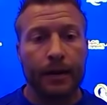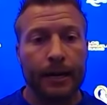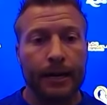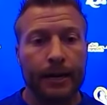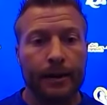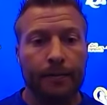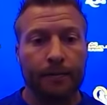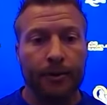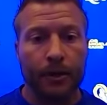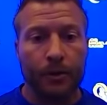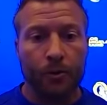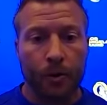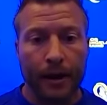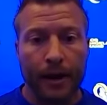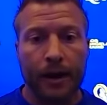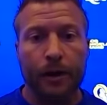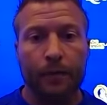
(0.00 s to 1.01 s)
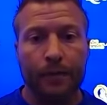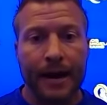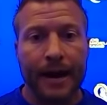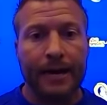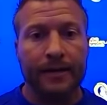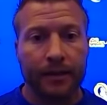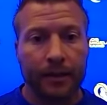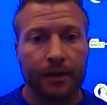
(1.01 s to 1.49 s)
but you want to help
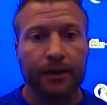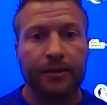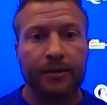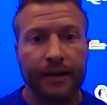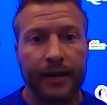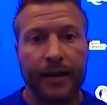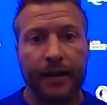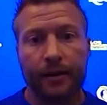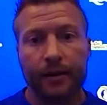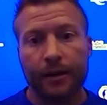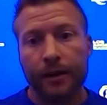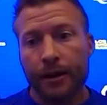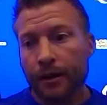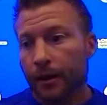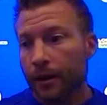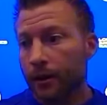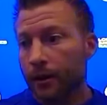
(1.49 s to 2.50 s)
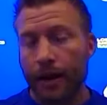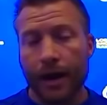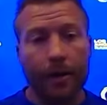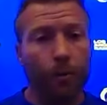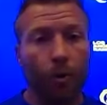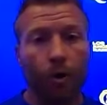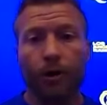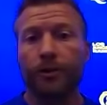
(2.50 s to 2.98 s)
guys understand, okay,
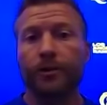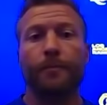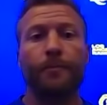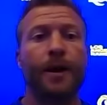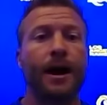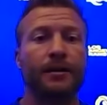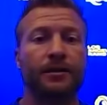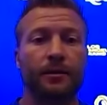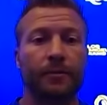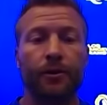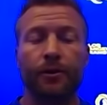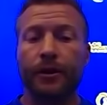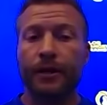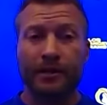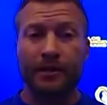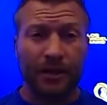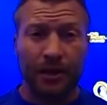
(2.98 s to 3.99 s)
what are the possibilities?